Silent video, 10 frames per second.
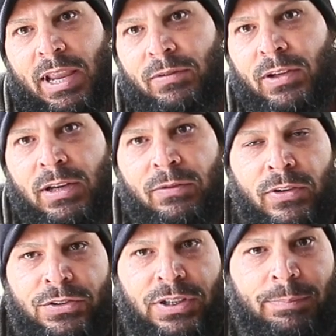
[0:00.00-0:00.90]
If you're looking for
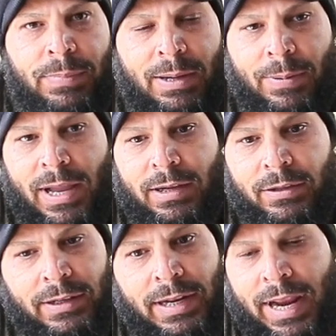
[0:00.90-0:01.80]
a cheap backpack, you
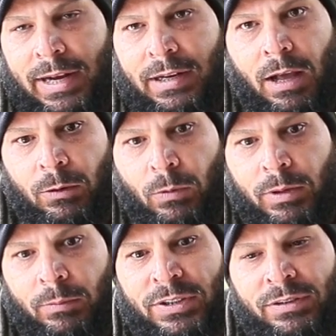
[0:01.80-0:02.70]
can get an $80
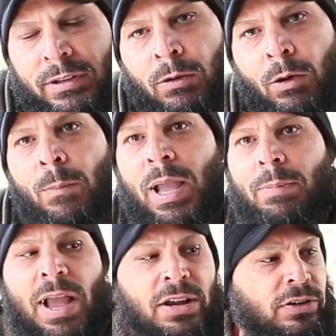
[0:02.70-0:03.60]
one, which, you know, all
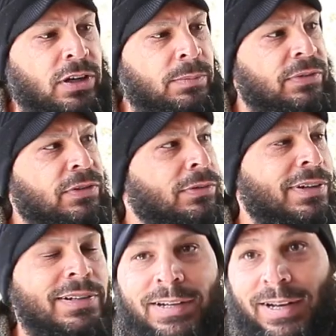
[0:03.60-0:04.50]
backpacks are good, but if you want
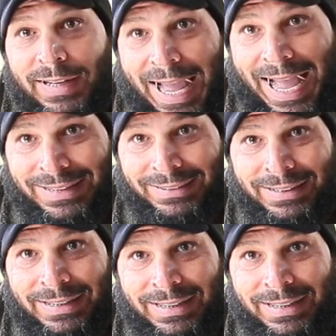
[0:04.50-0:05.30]
something that's gonna last,